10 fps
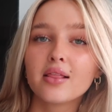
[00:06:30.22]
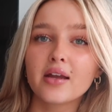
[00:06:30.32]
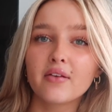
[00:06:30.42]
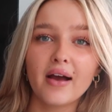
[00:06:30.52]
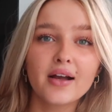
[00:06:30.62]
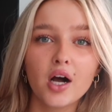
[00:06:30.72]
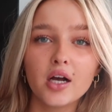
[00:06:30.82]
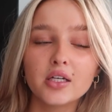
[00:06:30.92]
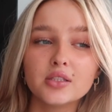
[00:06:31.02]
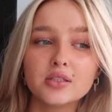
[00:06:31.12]
Like if
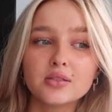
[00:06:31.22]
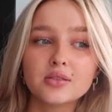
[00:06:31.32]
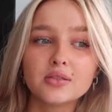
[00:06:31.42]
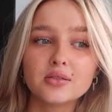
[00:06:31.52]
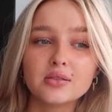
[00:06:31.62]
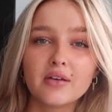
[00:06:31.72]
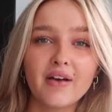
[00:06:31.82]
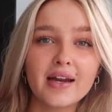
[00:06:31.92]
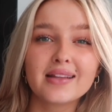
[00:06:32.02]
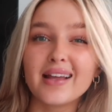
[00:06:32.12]

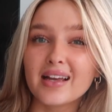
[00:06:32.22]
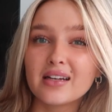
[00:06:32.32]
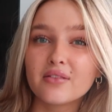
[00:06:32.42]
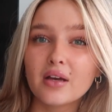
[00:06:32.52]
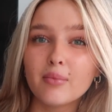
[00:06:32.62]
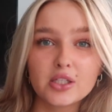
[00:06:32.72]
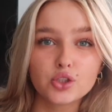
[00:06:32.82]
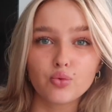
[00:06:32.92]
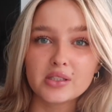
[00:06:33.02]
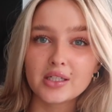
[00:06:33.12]
I didn't like any of them, I
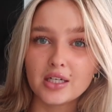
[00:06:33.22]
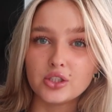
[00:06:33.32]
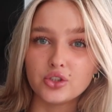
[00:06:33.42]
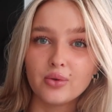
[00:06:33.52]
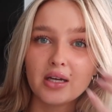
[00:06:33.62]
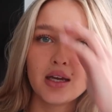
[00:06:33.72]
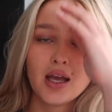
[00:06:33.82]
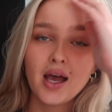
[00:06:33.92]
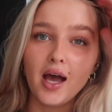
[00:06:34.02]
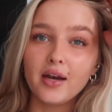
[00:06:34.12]
just wasn't gonna do it.
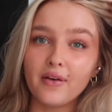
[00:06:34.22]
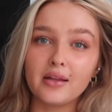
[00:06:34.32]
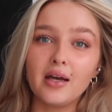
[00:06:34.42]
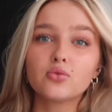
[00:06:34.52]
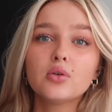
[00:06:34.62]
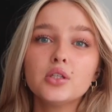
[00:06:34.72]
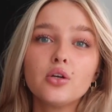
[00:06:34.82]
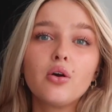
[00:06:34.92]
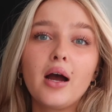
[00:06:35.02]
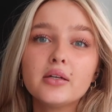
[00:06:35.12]
And if I liked one, you
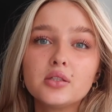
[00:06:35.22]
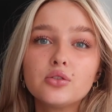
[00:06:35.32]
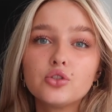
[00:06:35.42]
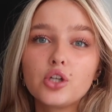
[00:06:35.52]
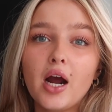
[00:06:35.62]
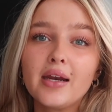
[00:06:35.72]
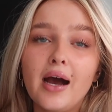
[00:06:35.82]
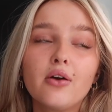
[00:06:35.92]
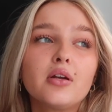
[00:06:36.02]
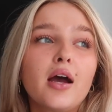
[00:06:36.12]
know, I'd try it
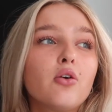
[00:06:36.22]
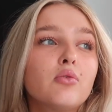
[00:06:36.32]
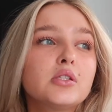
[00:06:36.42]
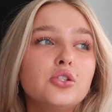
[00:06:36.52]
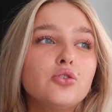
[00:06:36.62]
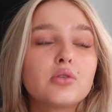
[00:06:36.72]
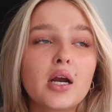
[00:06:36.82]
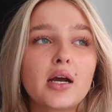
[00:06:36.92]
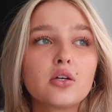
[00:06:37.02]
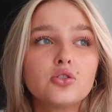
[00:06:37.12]
out. And I always knew
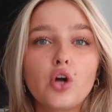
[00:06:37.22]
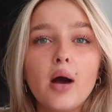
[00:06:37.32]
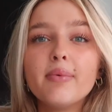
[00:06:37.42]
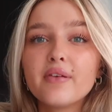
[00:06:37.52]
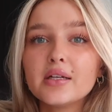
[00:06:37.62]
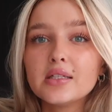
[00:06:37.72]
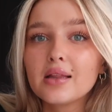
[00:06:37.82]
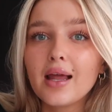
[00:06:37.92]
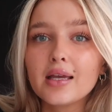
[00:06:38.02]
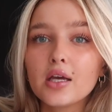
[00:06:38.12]
that I could drop if I didn't
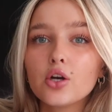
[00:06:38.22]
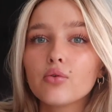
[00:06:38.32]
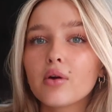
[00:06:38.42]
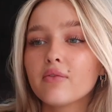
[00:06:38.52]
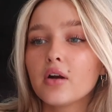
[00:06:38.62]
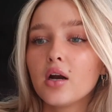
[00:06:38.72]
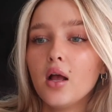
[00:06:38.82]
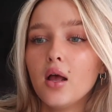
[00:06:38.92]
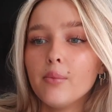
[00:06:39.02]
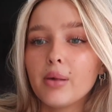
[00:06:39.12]
like it or whatever.
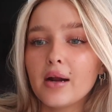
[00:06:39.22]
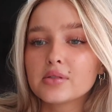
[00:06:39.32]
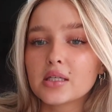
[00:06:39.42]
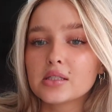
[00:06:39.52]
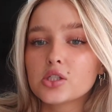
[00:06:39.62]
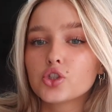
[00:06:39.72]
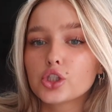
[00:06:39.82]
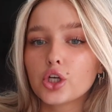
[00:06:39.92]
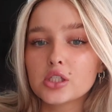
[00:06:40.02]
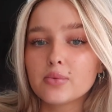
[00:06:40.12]
But I was like, this is
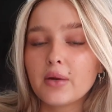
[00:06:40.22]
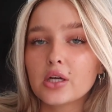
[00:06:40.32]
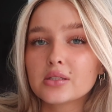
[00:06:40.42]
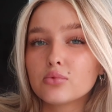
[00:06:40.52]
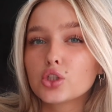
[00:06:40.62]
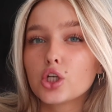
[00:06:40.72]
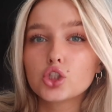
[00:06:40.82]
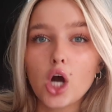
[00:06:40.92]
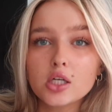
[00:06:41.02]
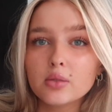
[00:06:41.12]
just good experience. I'm just gonna
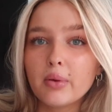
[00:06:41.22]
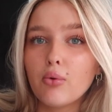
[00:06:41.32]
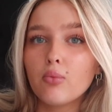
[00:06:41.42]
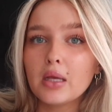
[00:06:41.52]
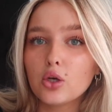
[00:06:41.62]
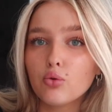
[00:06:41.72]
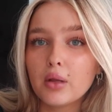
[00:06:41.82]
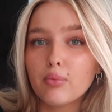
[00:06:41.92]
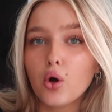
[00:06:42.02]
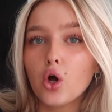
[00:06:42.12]
talk to people, meet new
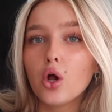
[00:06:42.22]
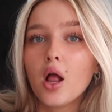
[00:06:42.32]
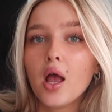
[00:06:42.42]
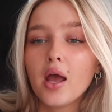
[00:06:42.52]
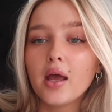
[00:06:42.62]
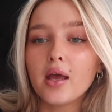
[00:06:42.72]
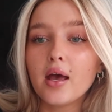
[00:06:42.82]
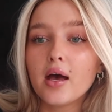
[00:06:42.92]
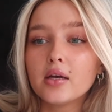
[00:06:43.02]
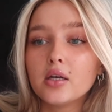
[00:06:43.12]
people,
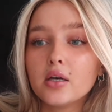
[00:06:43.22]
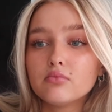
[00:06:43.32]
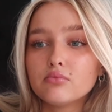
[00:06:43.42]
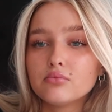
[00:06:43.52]
and